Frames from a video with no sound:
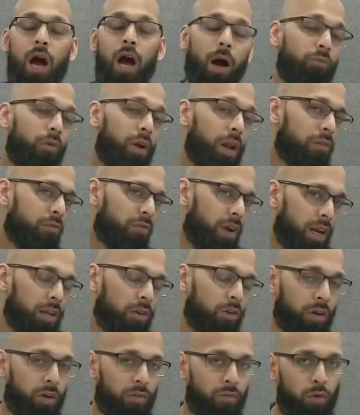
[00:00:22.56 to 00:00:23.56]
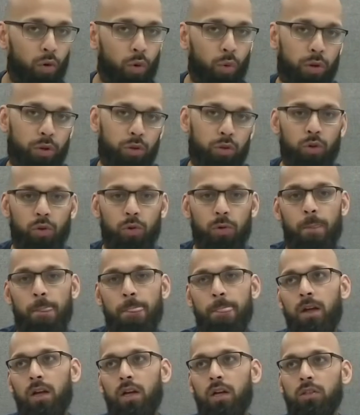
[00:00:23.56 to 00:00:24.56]
I'm really, really looking forward to.
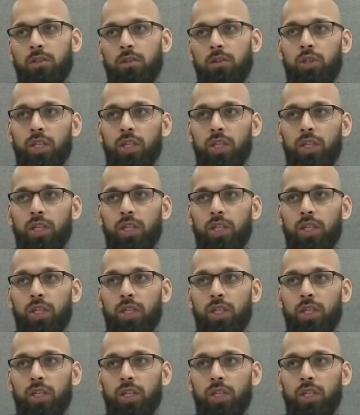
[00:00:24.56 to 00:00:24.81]
So